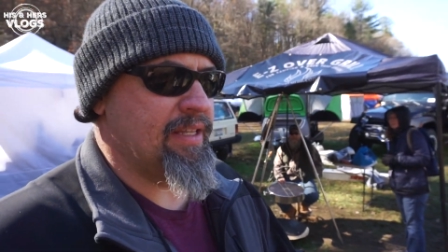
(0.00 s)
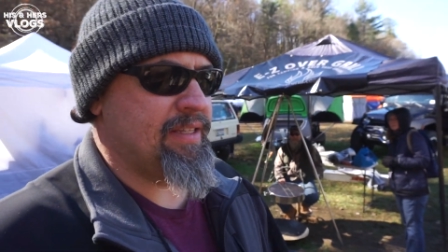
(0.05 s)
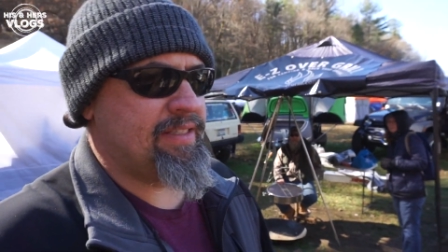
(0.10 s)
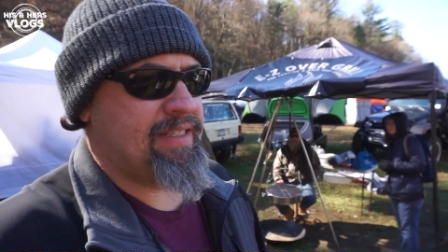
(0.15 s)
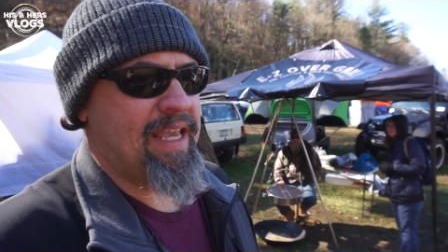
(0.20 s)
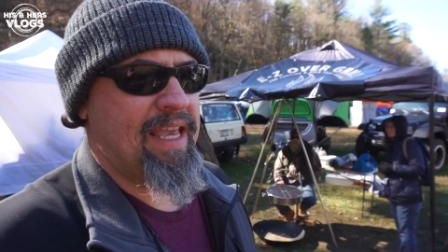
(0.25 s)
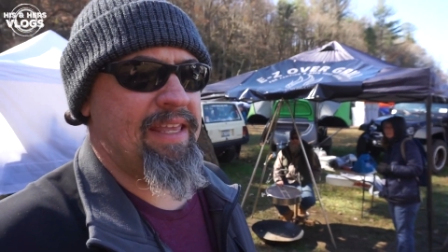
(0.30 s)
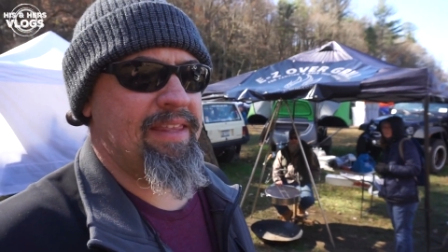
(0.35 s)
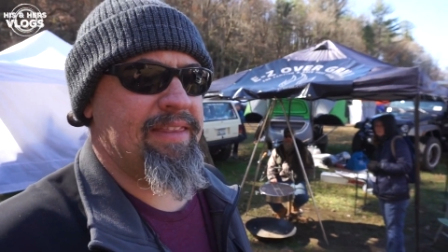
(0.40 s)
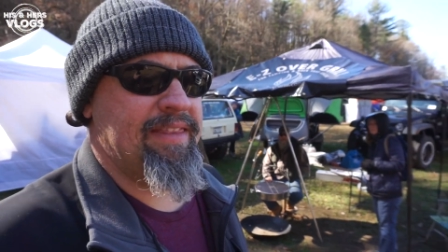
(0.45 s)

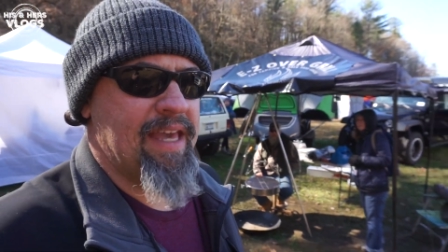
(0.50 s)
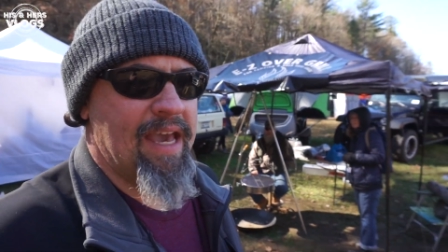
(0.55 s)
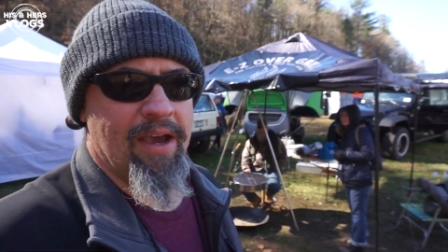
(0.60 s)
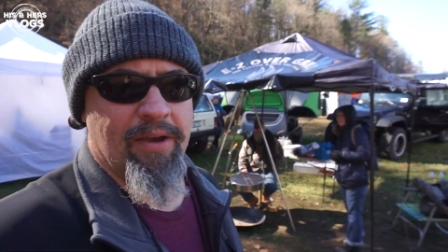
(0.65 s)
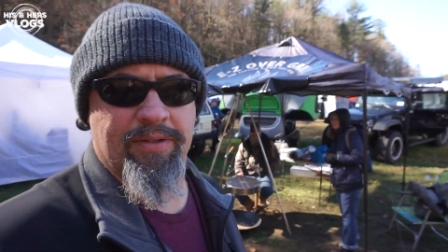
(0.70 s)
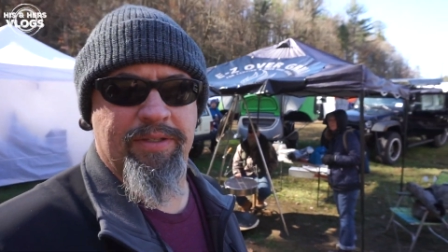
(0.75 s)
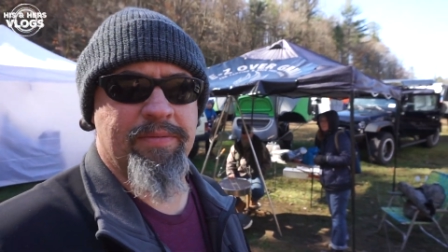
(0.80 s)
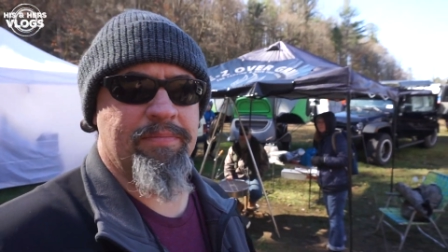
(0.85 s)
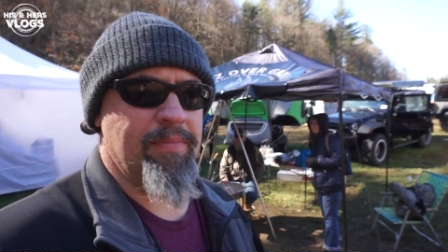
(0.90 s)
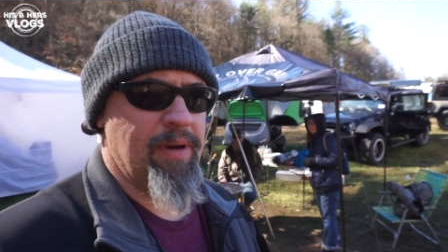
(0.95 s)
ten
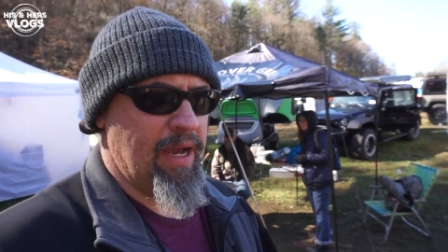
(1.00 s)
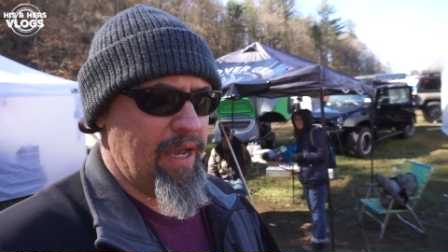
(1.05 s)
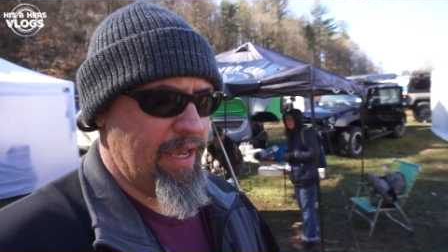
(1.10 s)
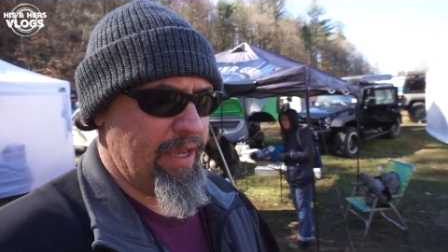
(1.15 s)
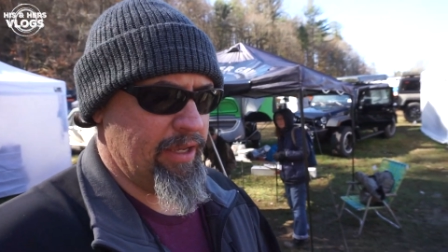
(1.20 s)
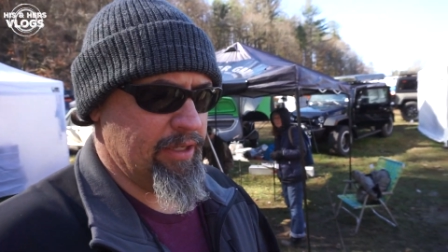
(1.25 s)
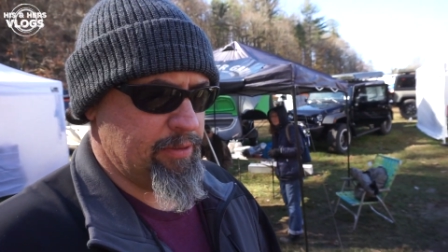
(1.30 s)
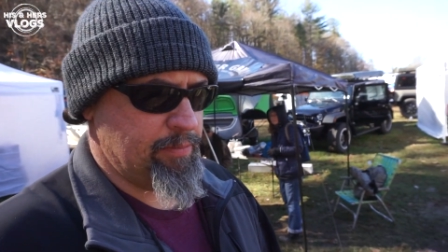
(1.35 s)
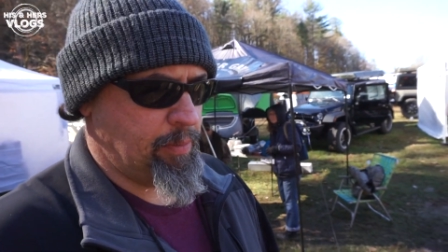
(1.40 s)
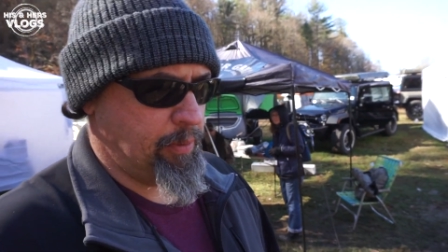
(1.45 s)
thousand
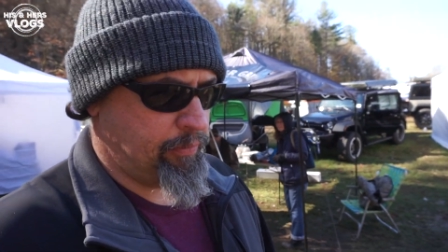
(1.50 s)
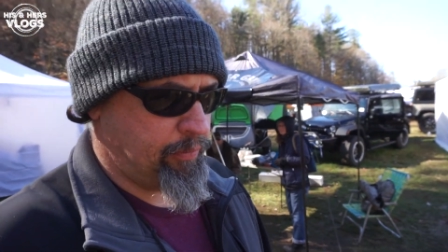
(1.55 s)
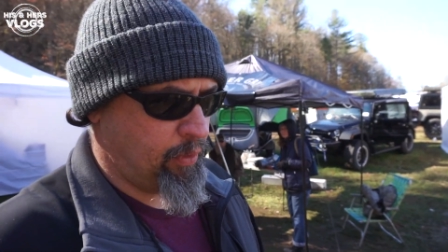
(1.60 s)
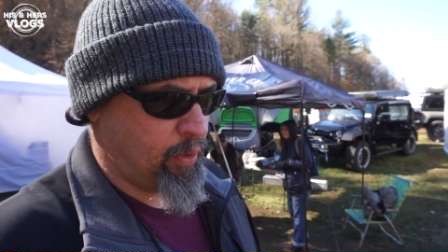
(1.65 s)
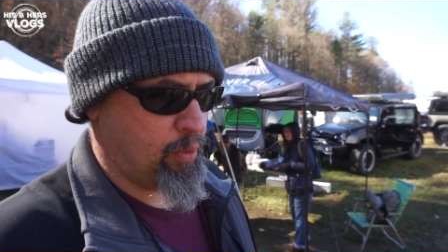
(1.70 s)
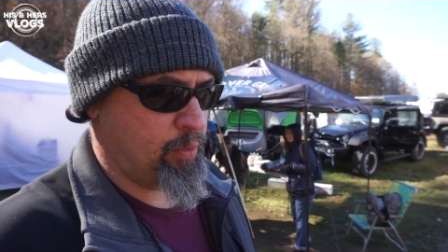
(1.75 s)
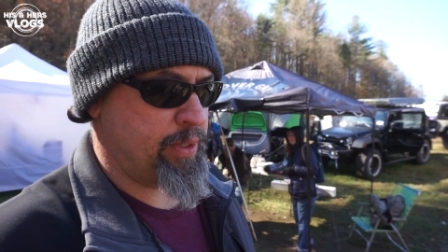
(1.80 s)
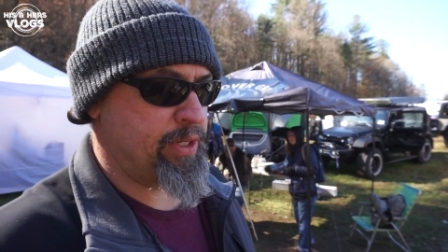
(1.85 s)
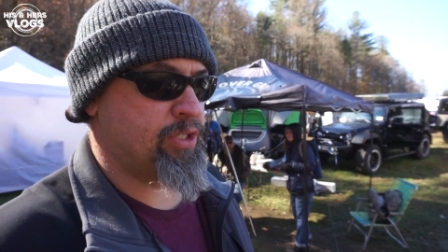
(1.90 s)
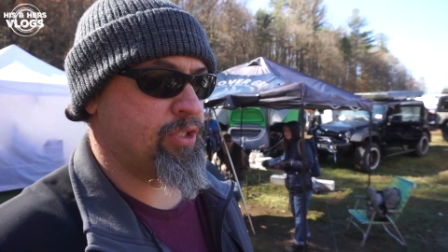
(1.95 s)
miles
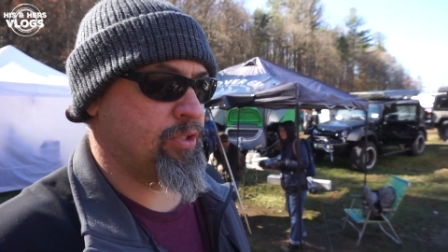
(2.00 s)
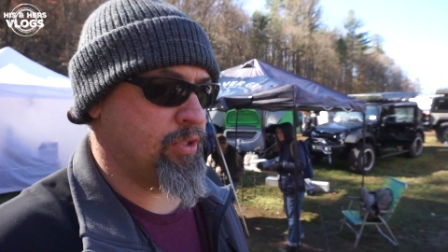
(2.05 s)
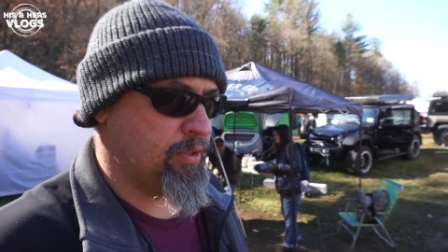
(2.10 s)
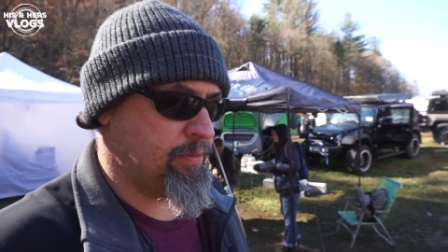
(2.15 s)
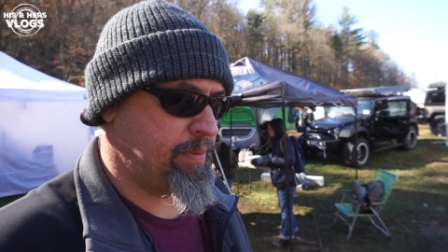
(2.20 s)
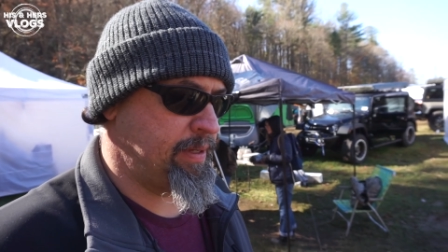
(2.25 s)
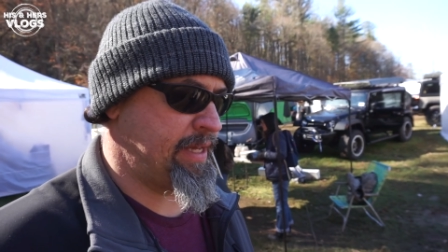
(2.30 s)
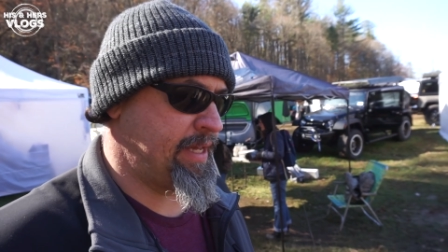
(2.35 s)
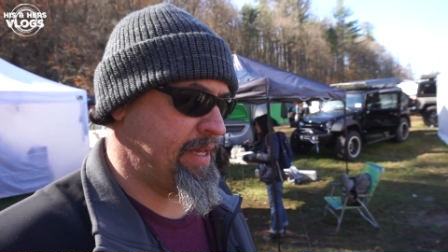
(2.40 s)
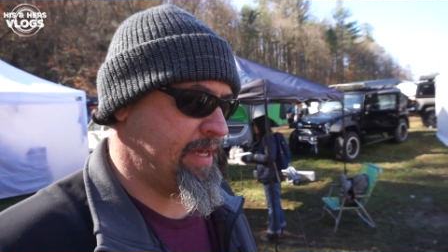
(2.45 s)
before we
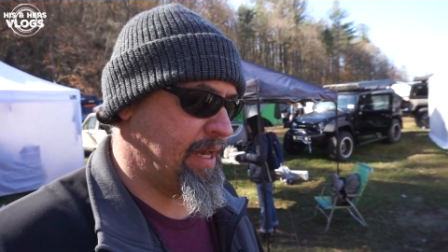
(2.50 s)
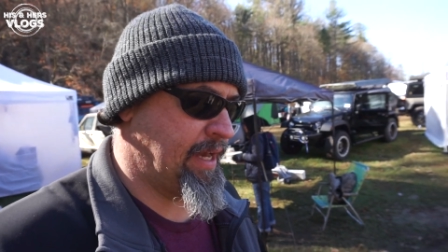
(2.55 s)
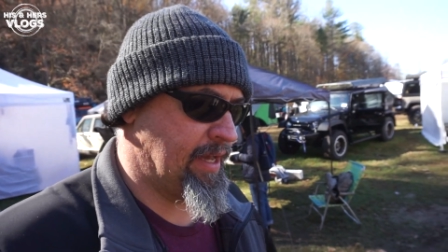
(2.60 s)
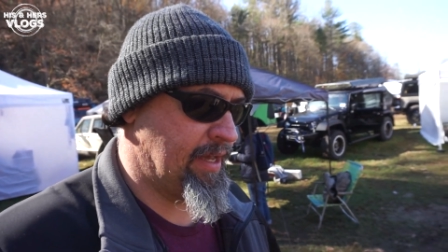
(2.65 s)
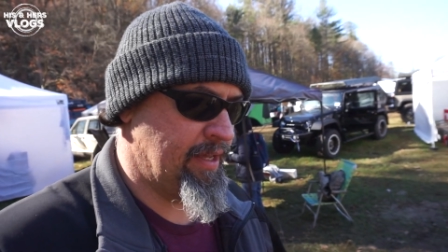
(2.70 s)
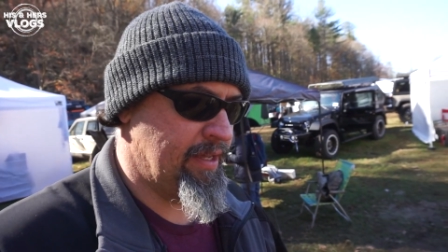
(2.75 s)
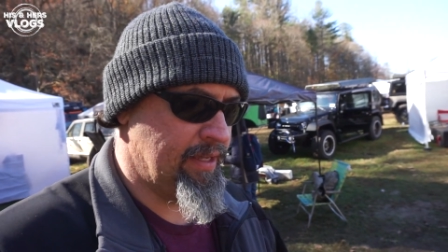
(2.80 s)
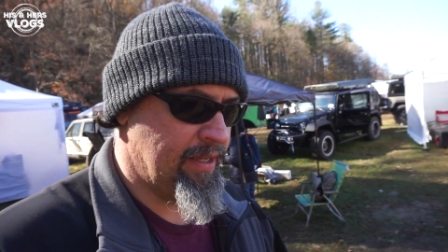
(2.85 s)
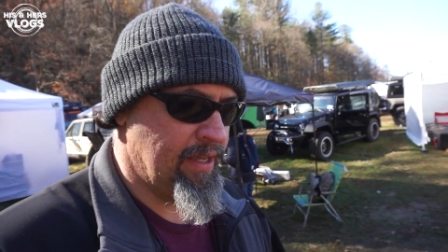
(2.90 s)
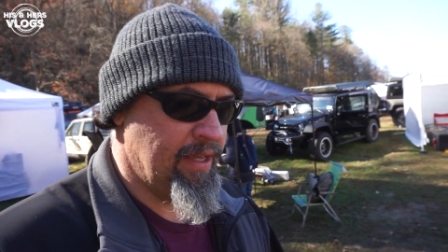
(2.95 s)
should be uh,